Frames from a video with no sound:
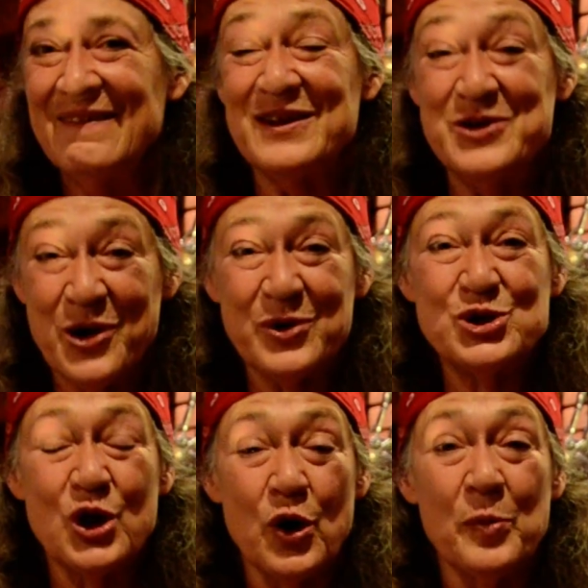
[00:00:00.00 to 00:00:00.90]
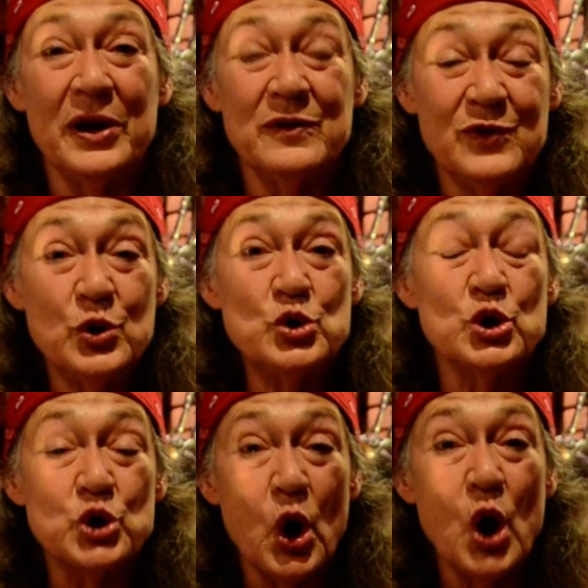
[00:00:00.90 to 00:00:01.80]
The Nourishing Herbal
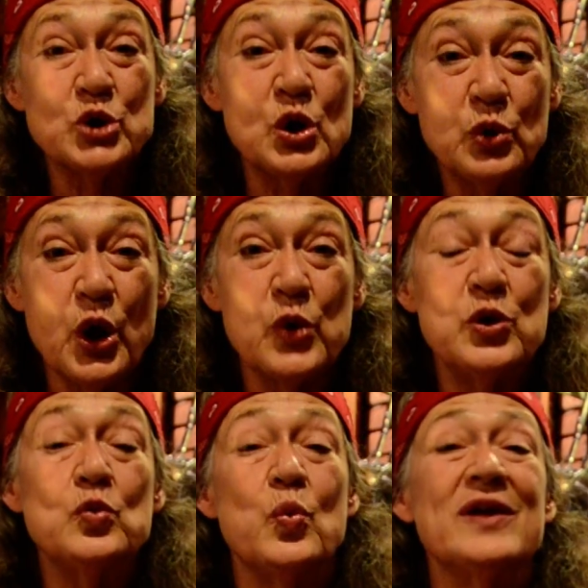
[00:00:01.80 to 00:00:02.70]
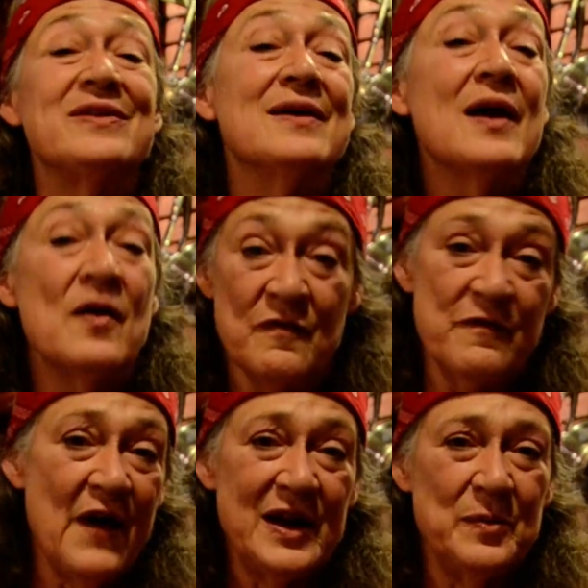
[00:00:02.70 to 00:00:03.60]
Infusions are also loaded with
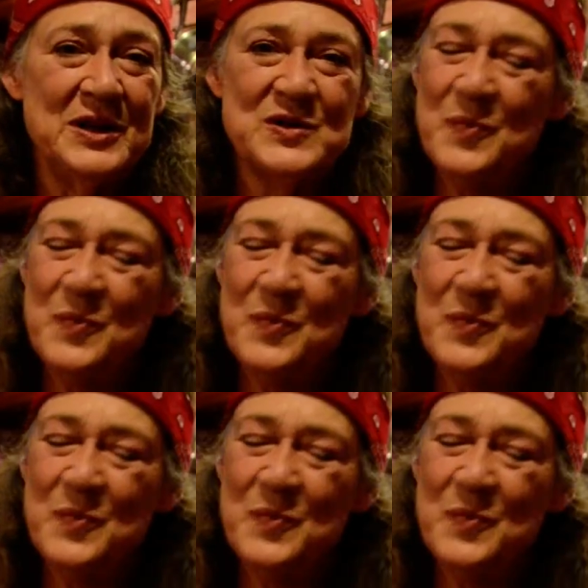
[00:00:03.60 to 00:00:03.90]
vitamins.